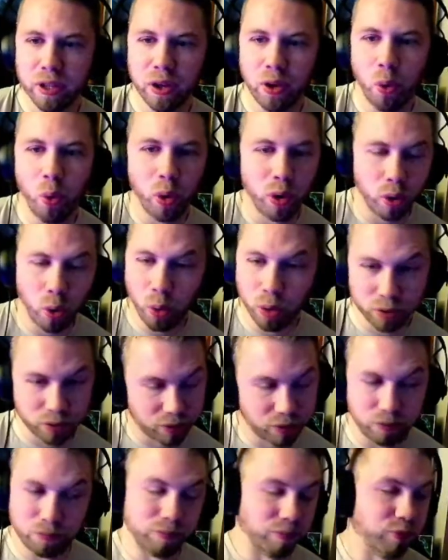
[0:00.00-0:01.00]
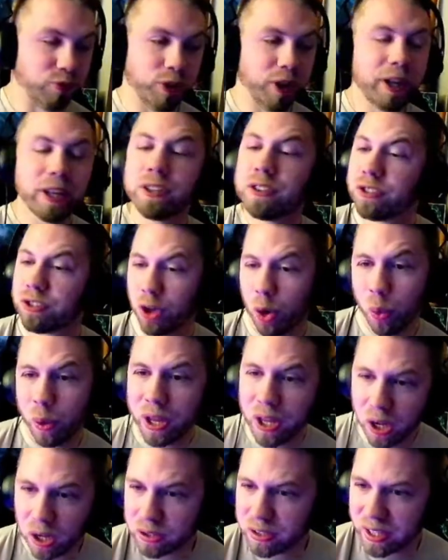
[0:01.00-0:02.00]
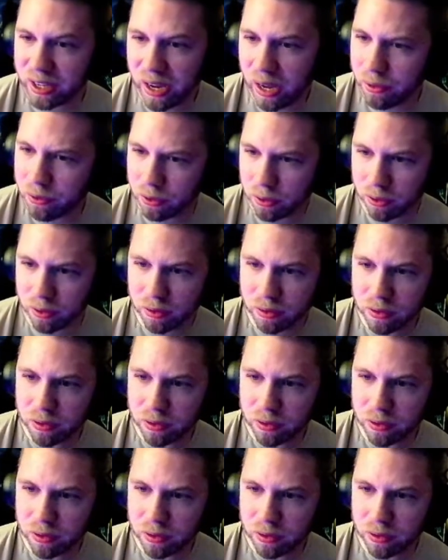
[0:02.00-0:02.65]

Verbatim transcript: Or, or freaking Sony altogether.